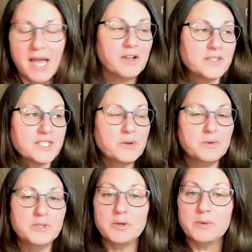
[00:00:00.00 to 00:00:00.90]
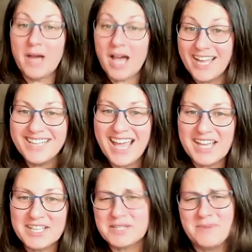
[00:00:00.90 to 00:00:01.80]
I also do a
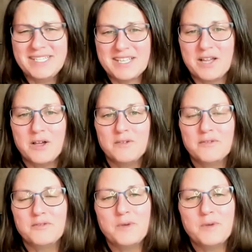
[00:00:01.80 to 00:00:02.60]
podcast myself